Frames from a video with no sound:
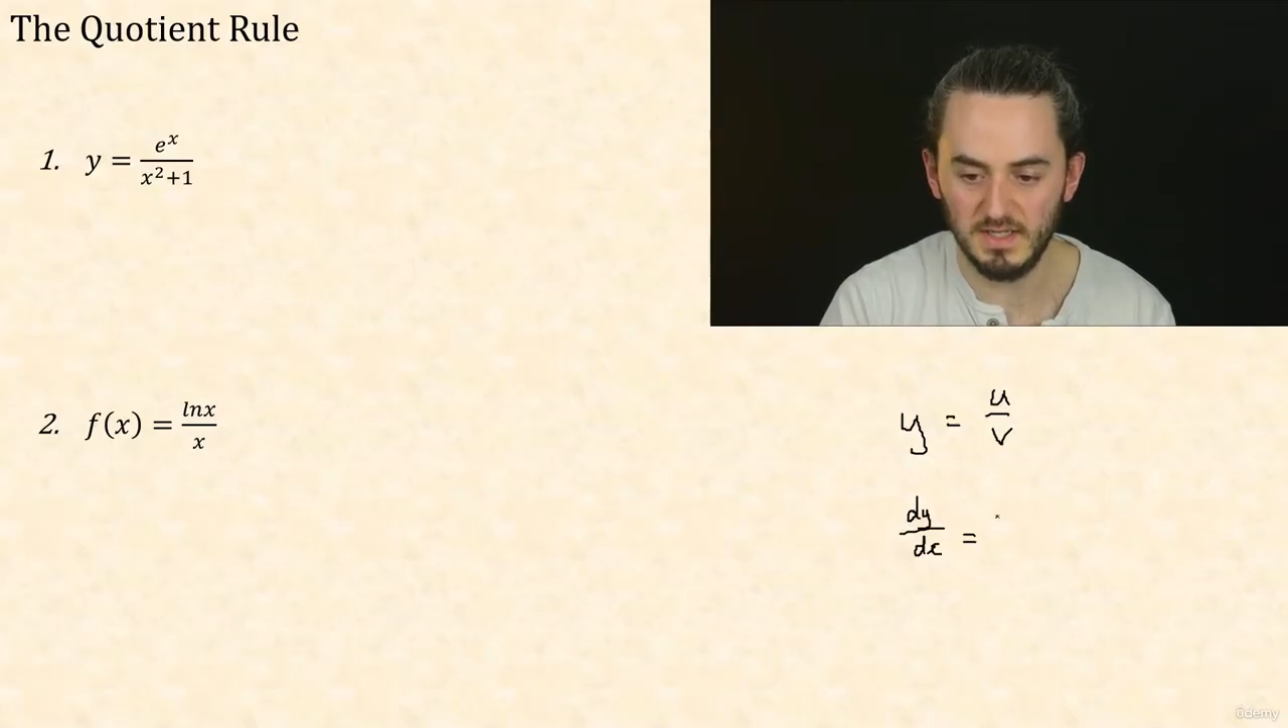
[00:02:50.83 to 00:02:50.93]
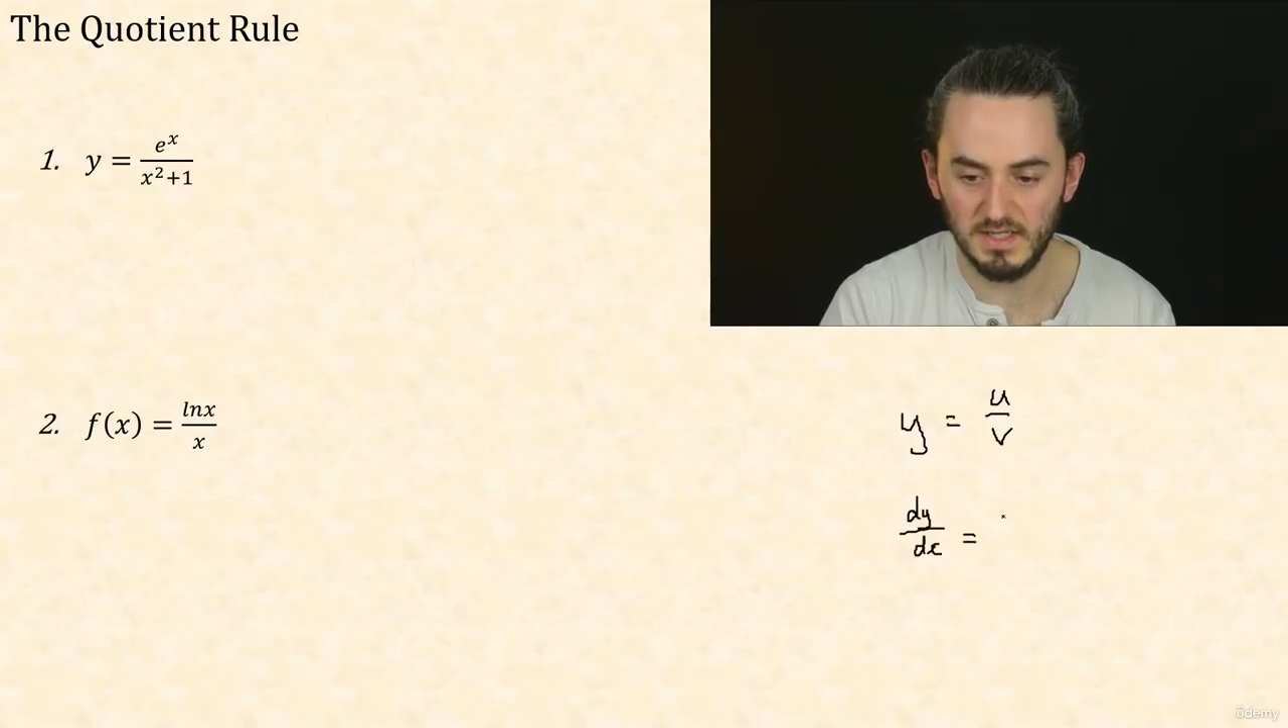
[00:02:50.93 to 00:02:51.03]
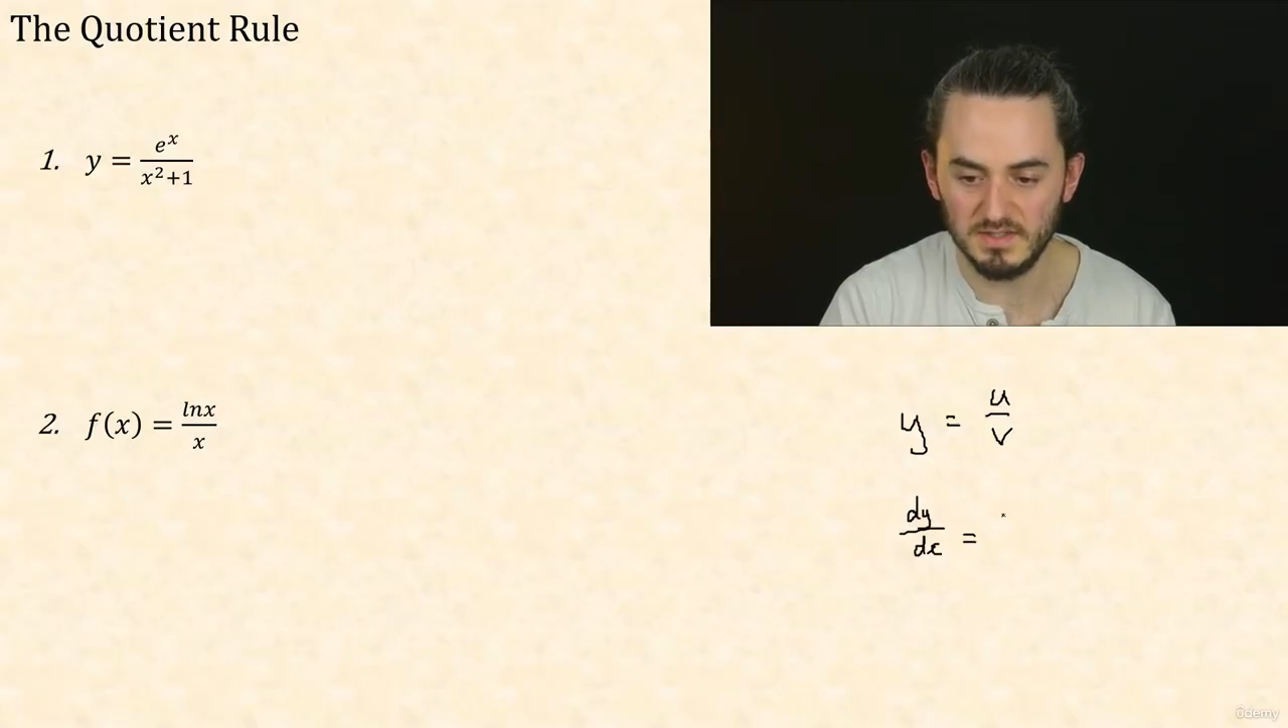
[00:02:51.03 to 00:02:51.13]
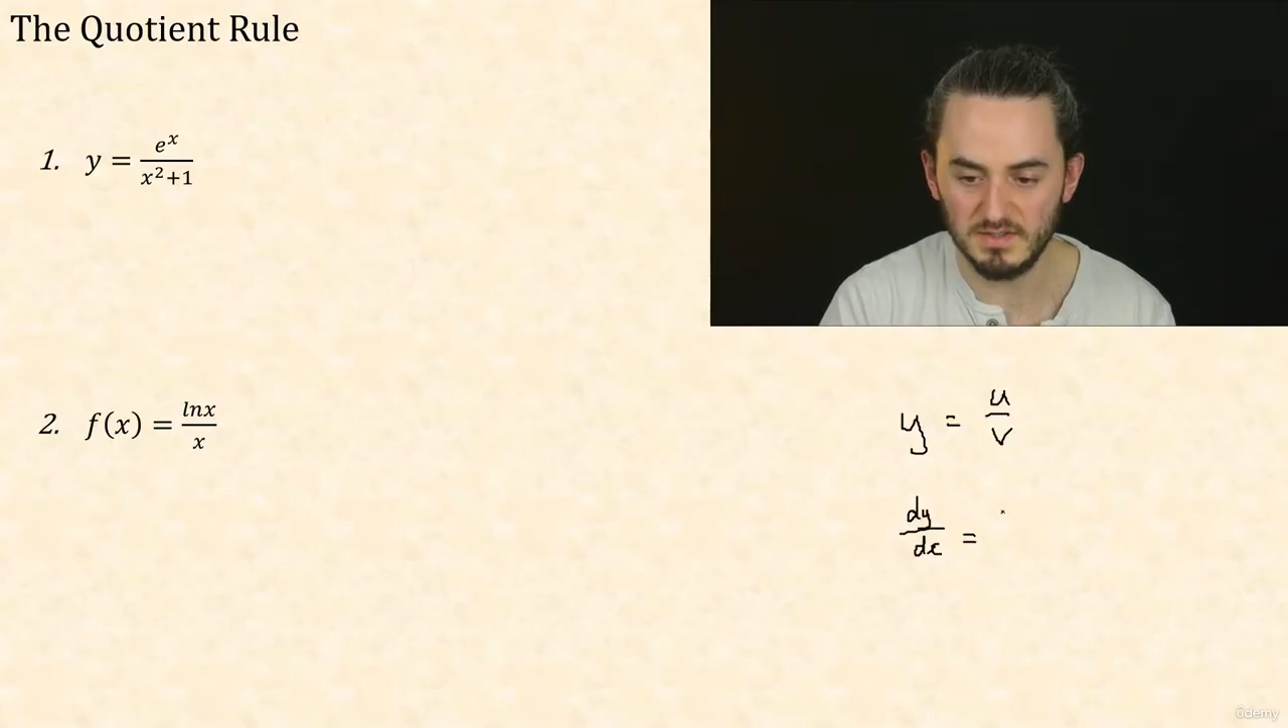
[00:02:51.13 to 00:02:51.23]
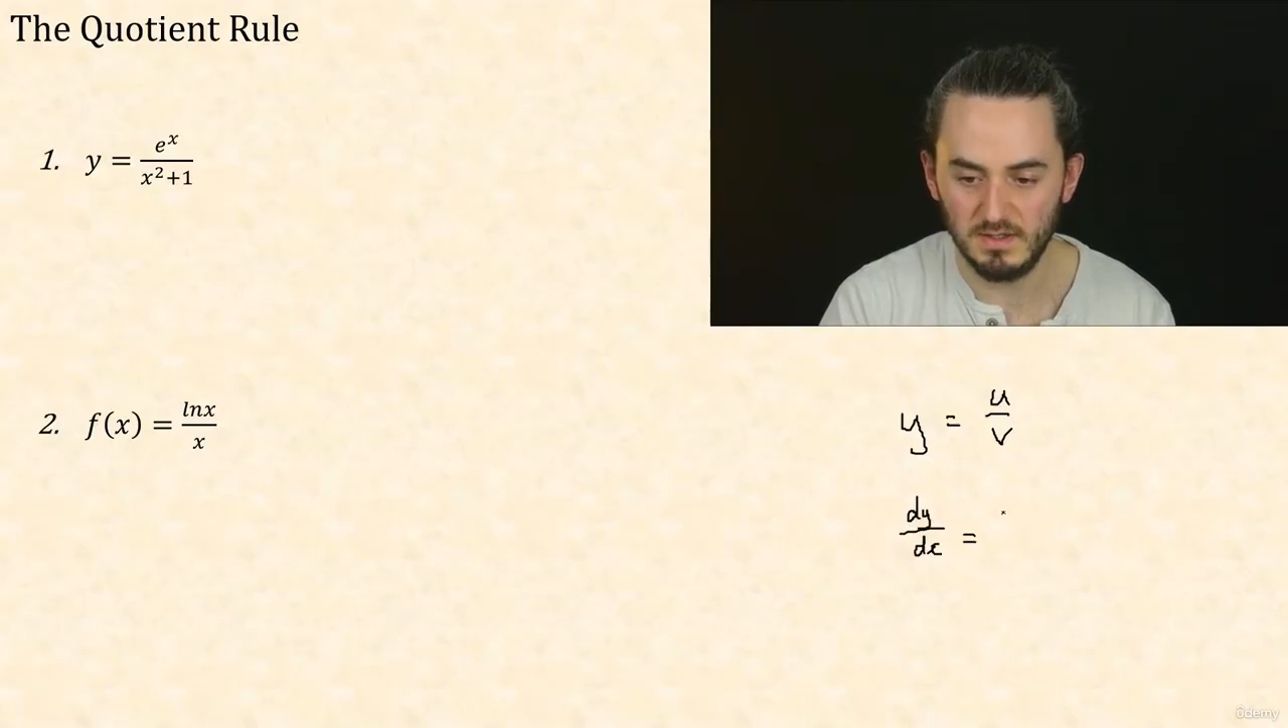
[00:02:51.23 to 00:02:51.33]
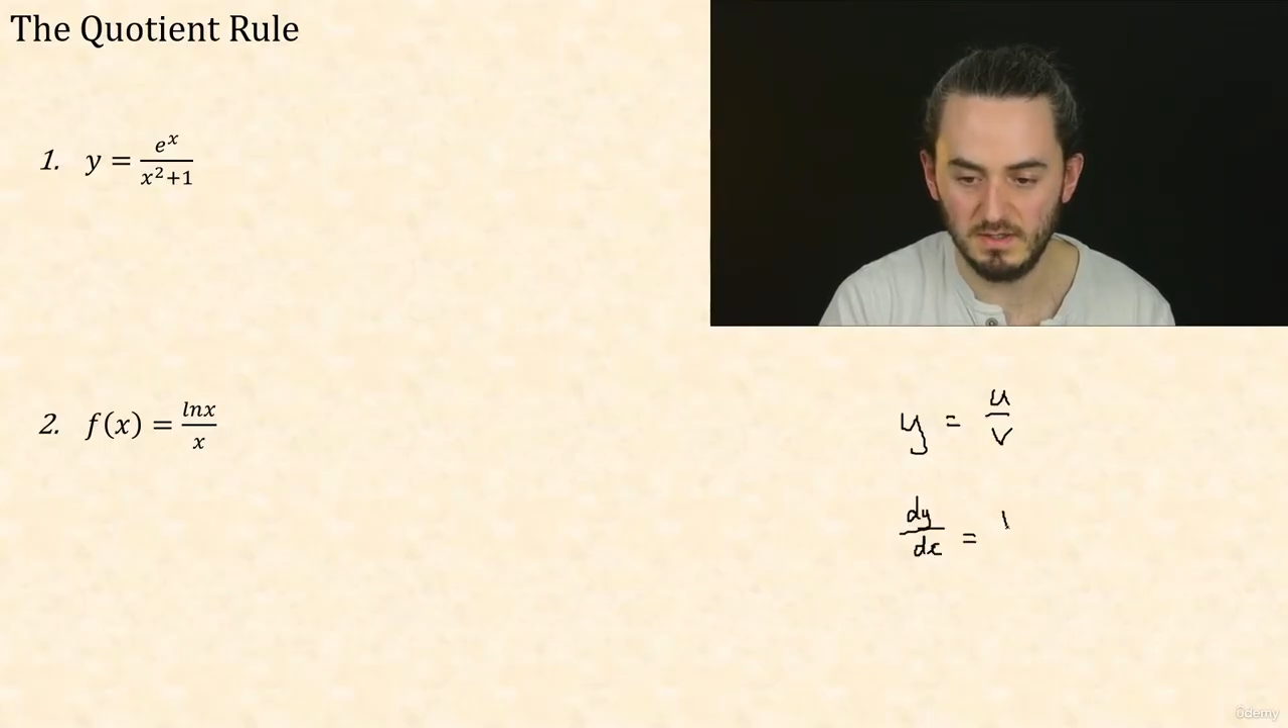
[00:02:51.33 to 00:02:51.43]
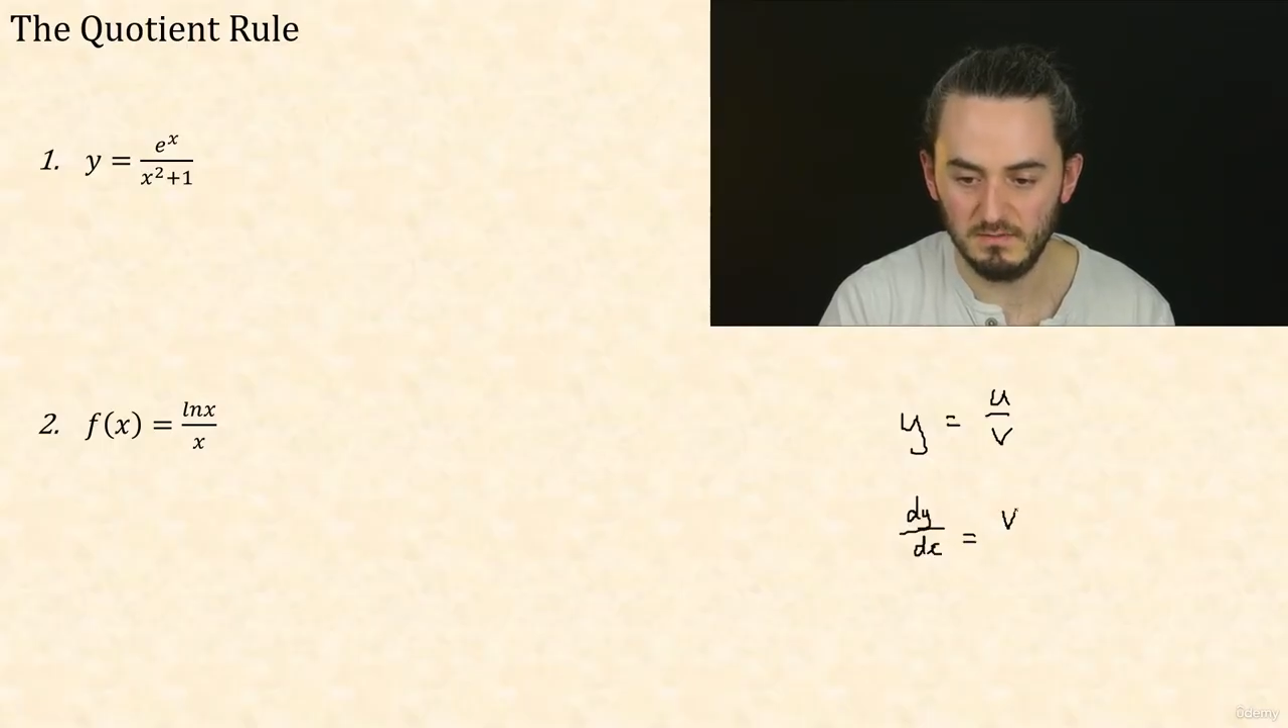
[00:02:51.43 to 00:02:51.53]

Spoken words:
is